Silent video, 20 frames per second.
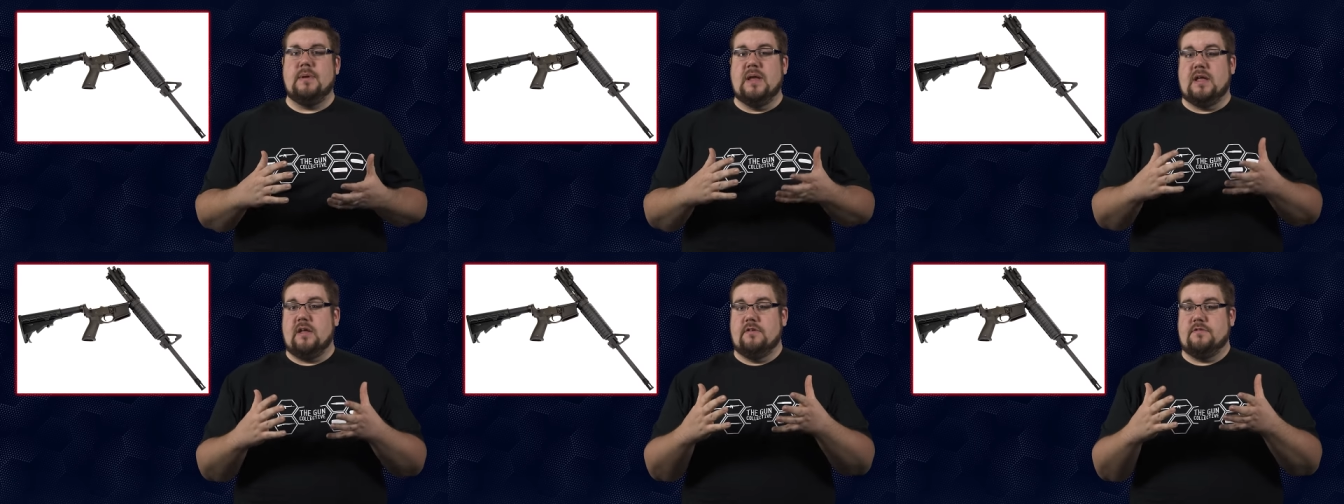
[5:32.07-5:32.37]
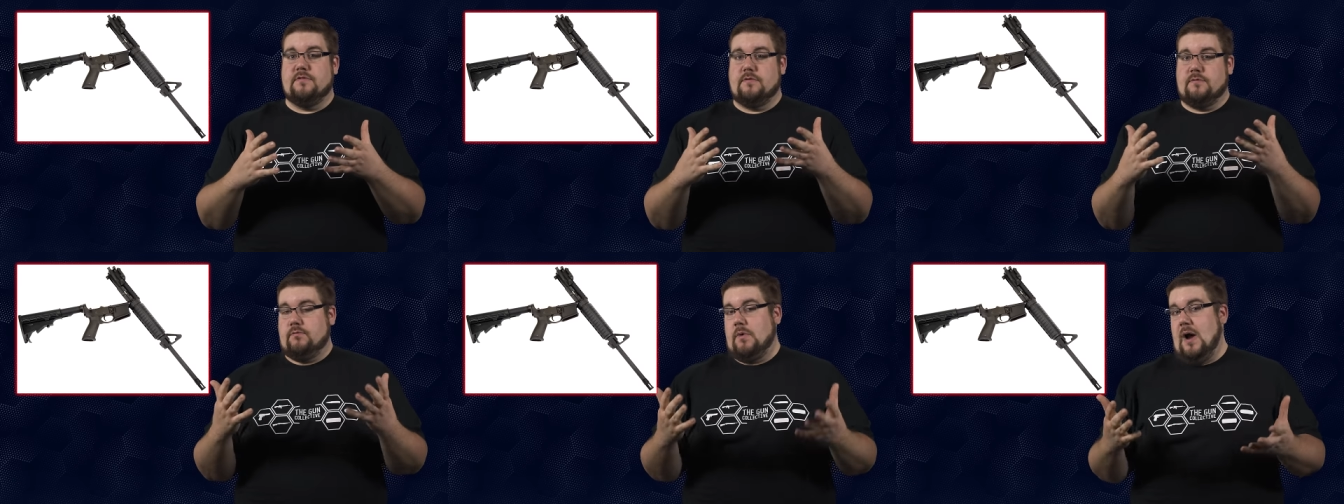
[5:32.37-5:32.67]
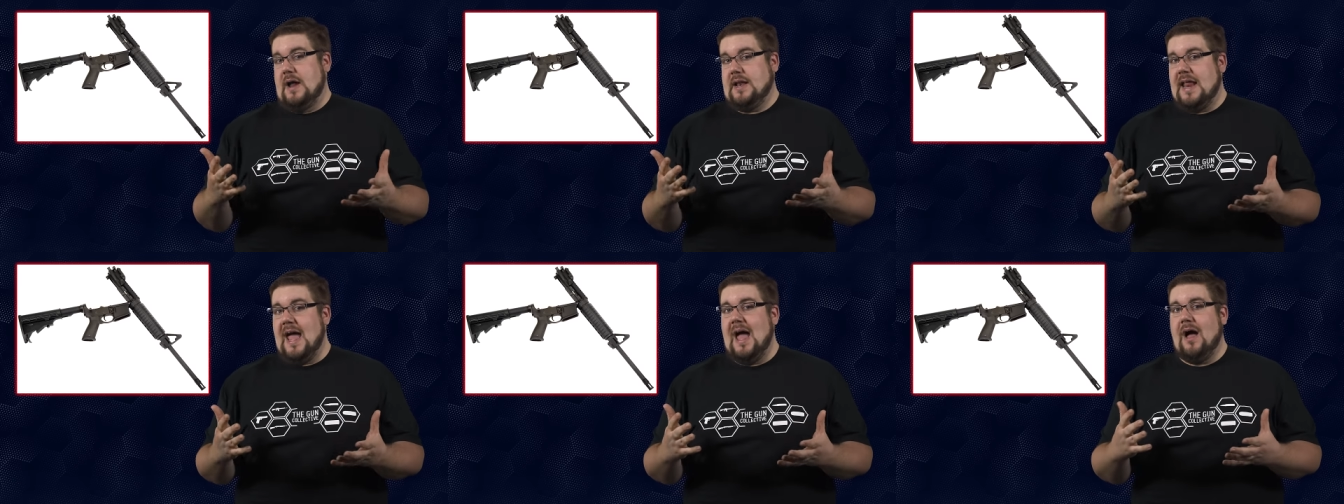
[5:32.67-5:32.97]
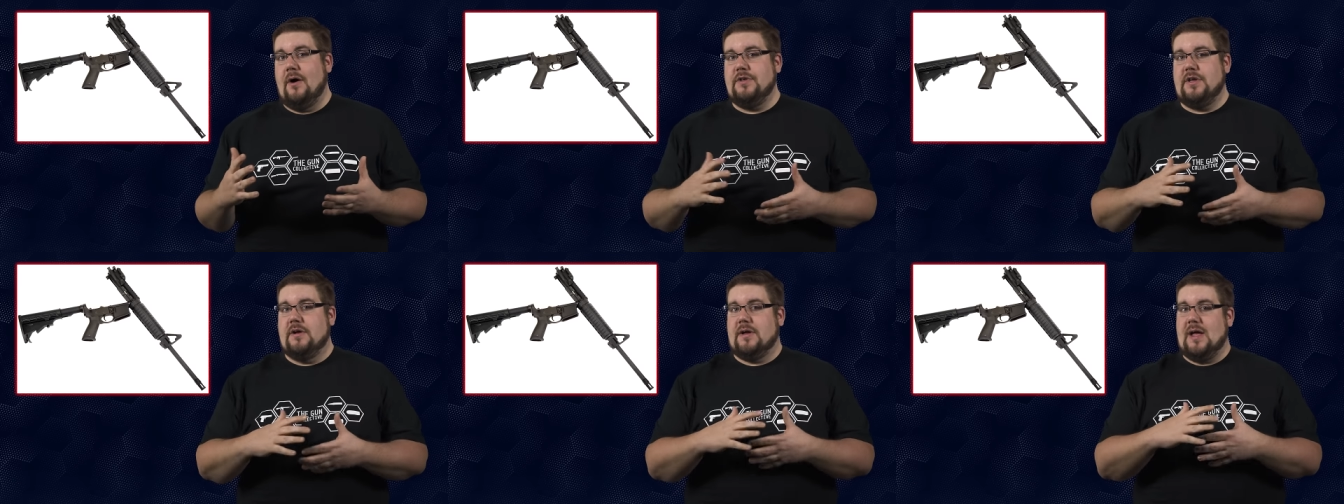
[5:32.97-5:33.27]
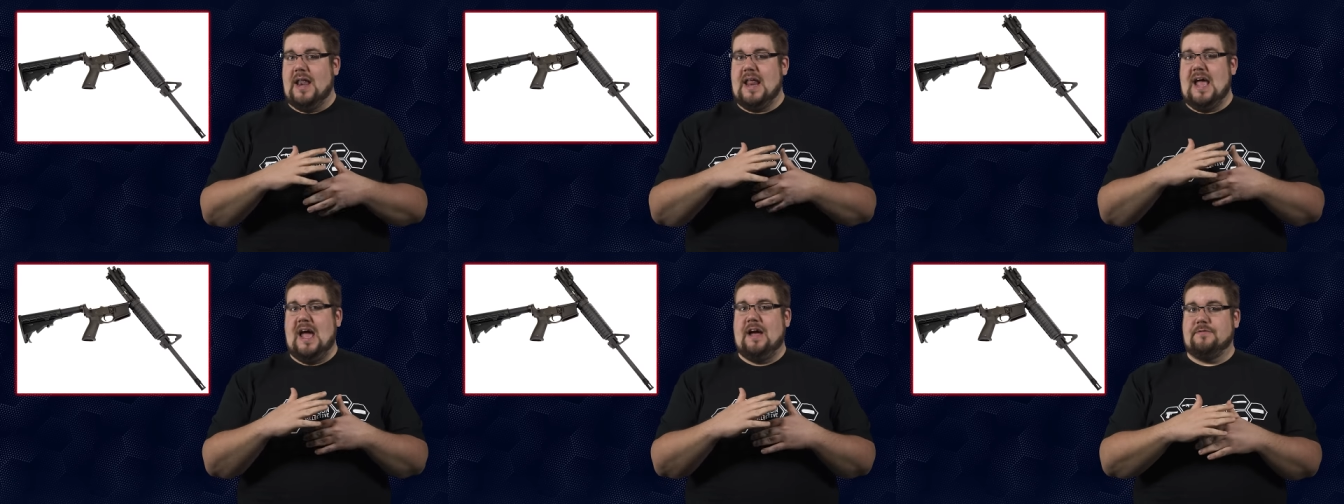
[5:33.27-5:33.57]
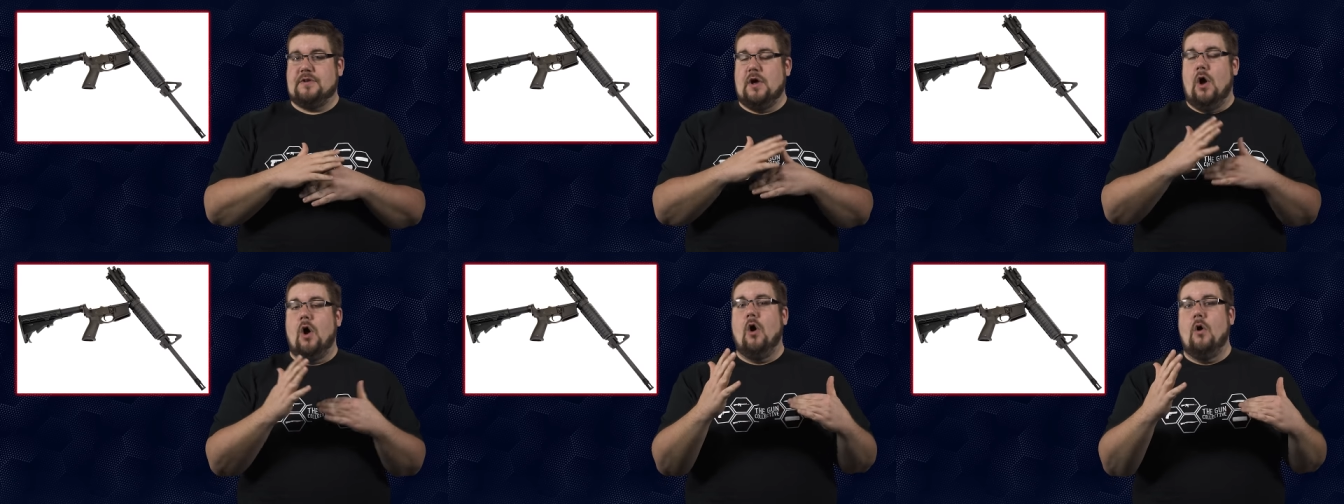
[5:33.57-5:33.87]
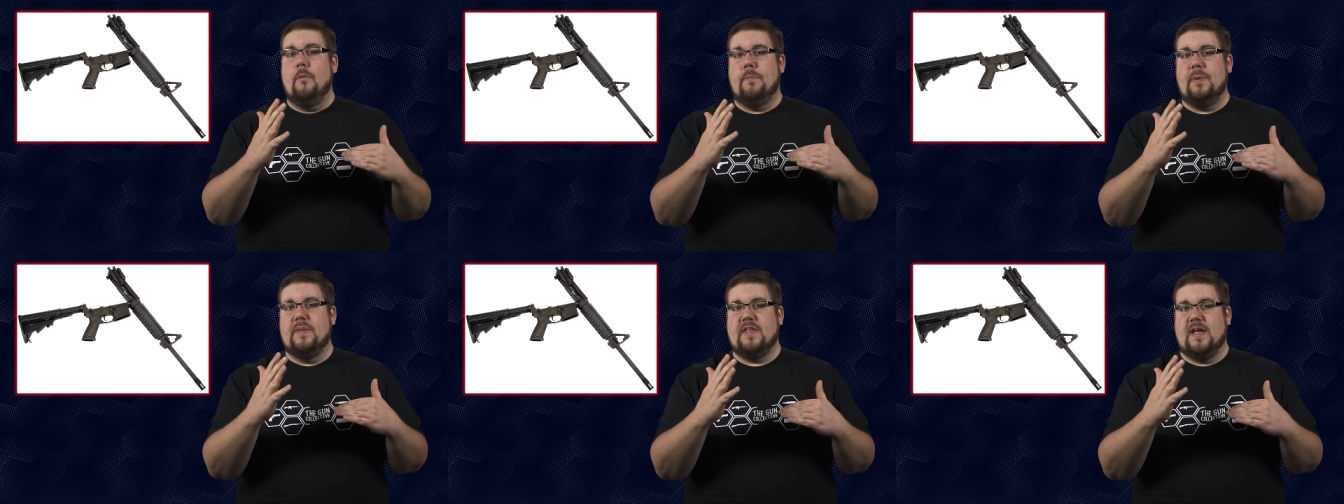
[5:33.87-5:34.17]
Because right now you kind of have to
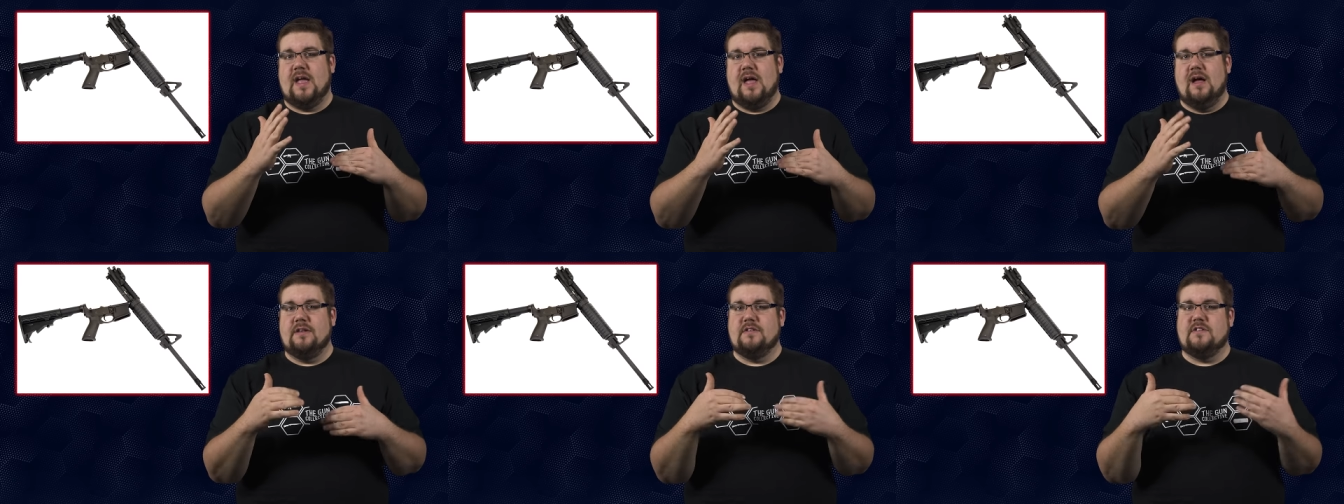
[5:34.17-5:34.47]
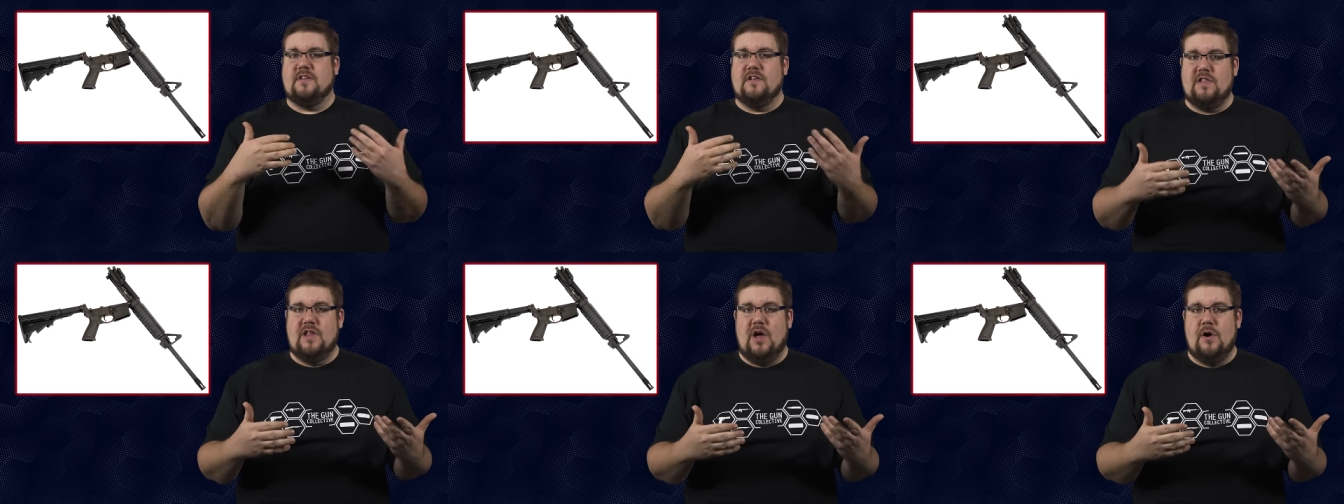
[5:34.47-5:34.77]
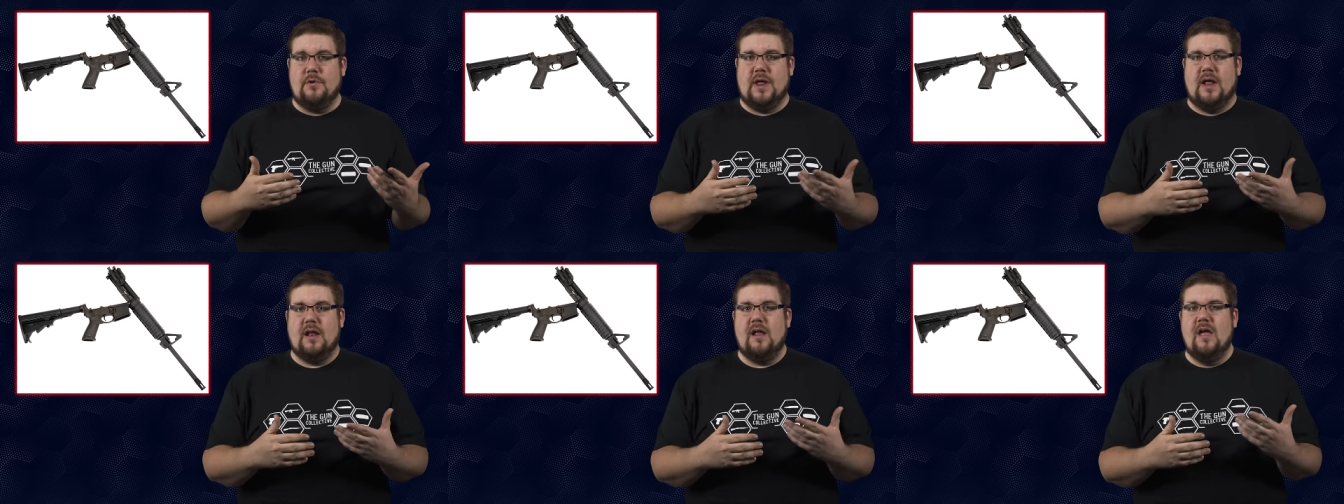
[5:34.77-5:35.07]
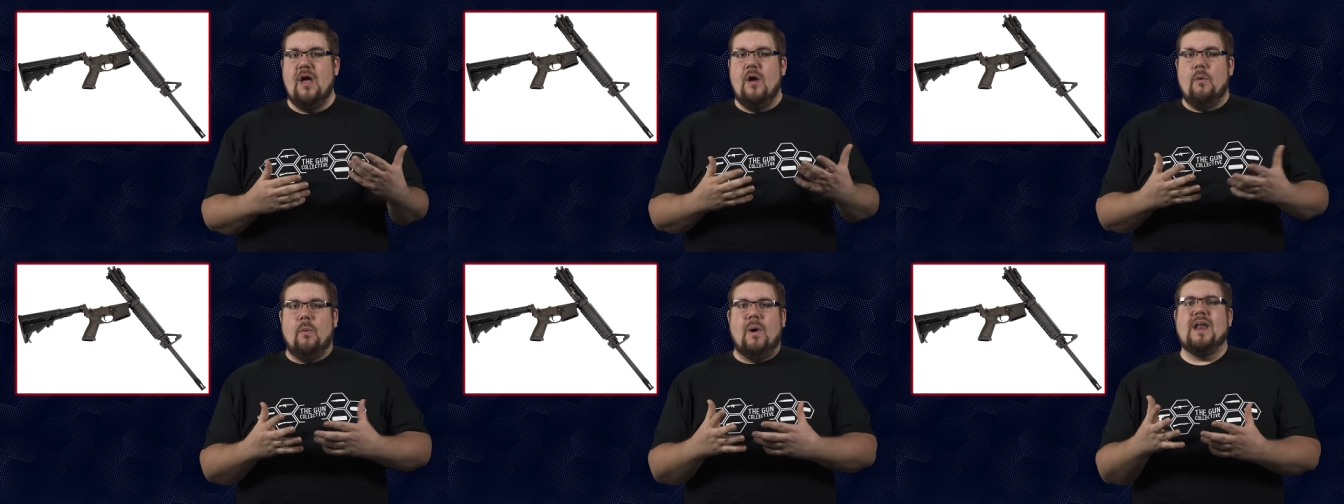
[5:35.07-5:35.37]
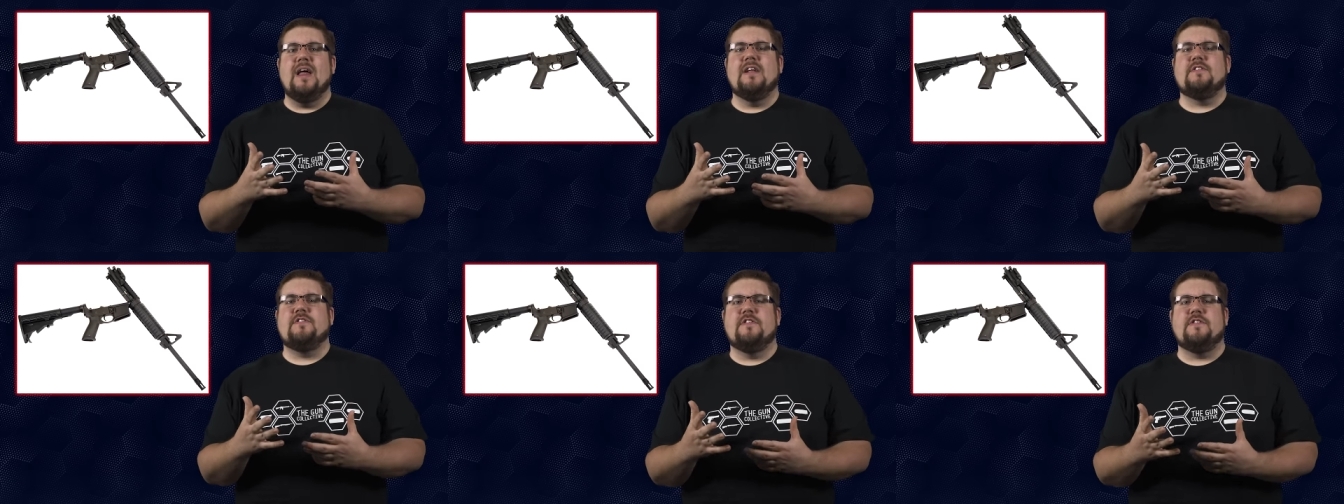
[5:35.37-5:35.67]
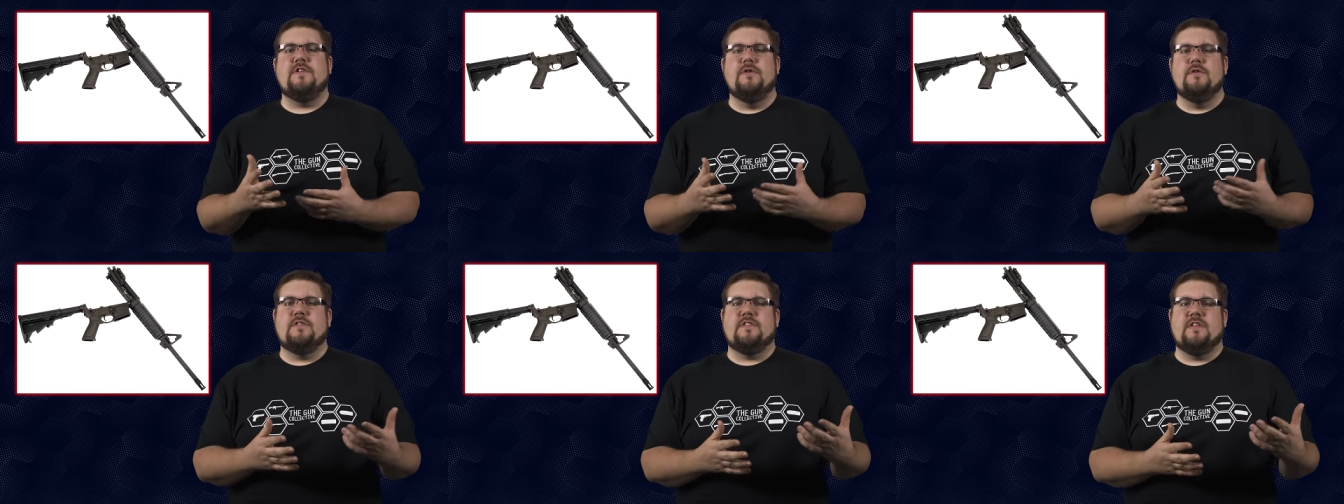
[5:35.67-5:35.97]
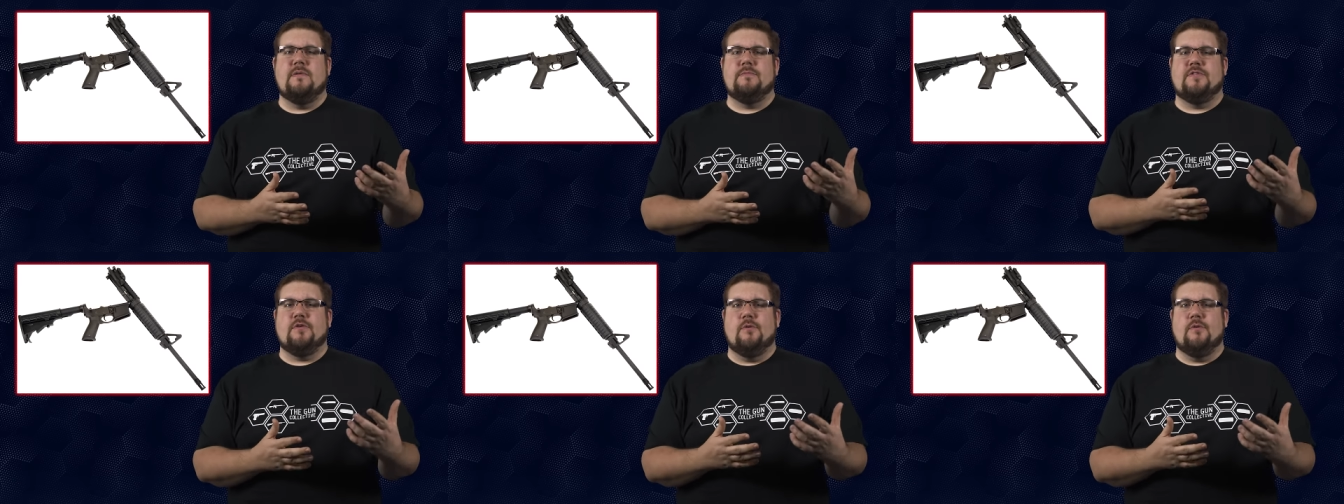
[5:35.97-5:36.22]
open the gun to load it. Why not just use some